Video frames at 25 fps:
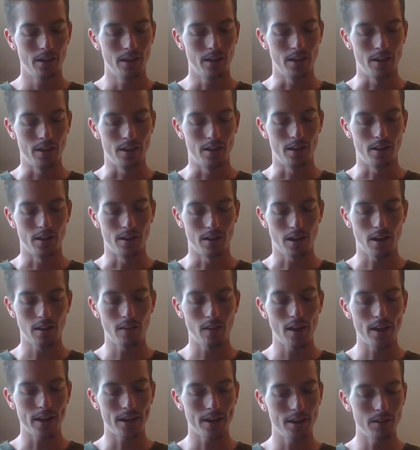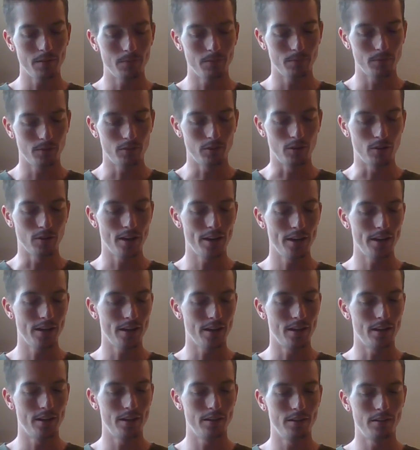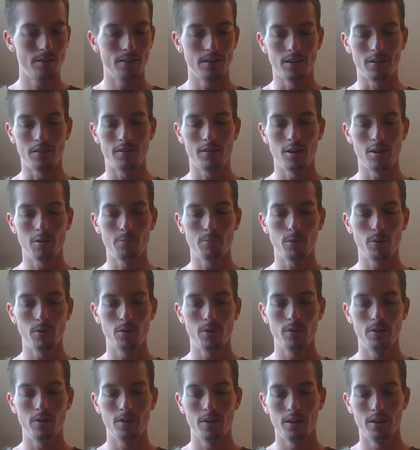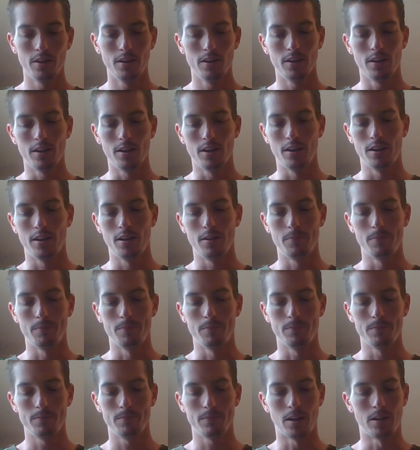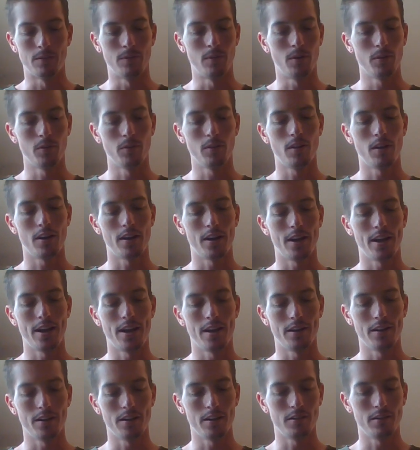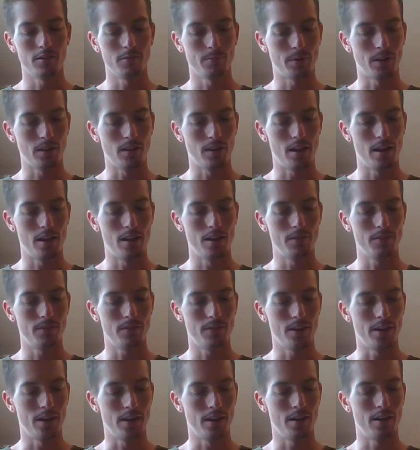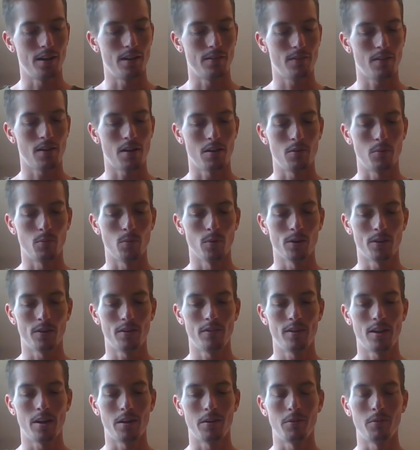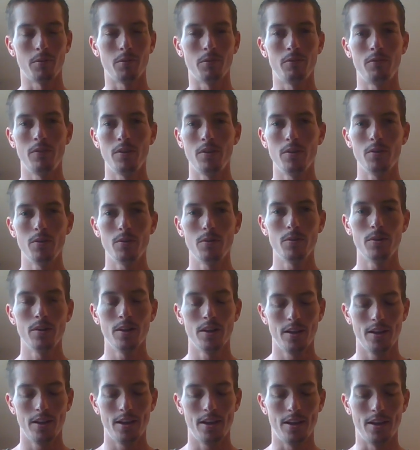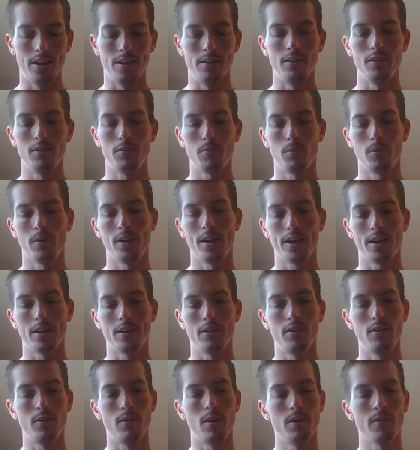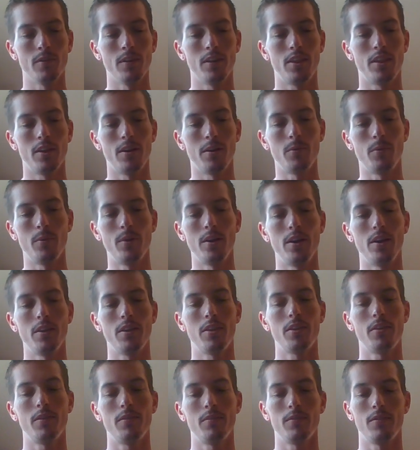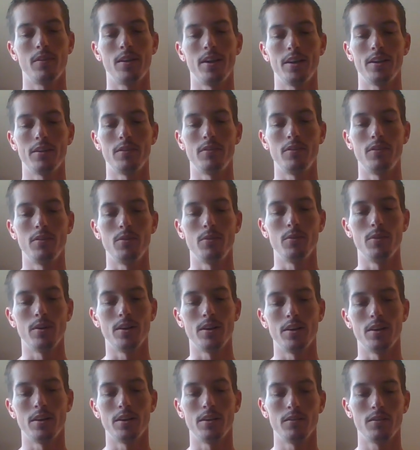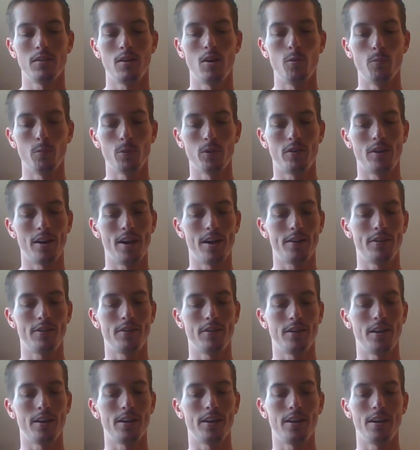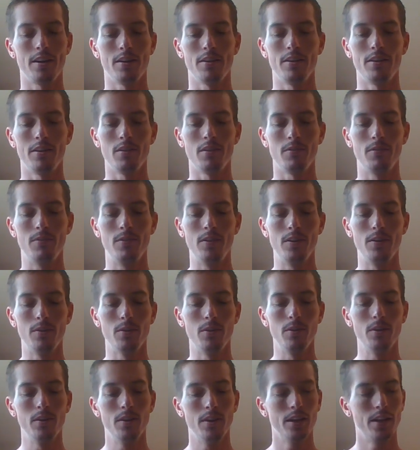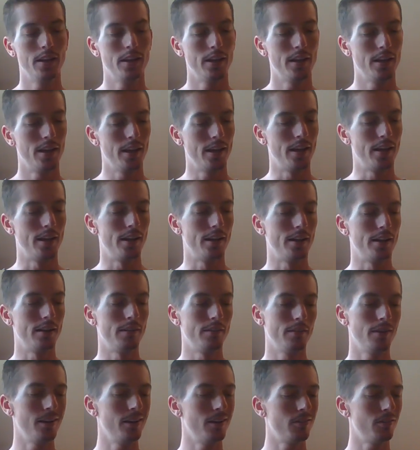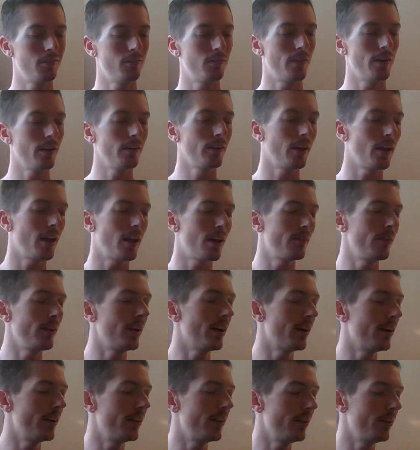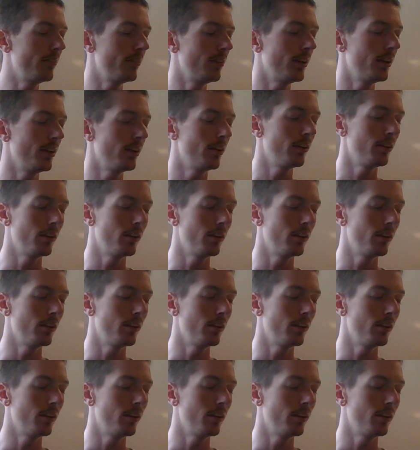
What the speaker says: And I like it. It's a great gun. It's simple. I've owned a lot of handguns in my life, and I've kind of worked it down to a few. And this one I can do everything with. I can do home protection. I can carry it in the field. And it is a fairly heavy gun.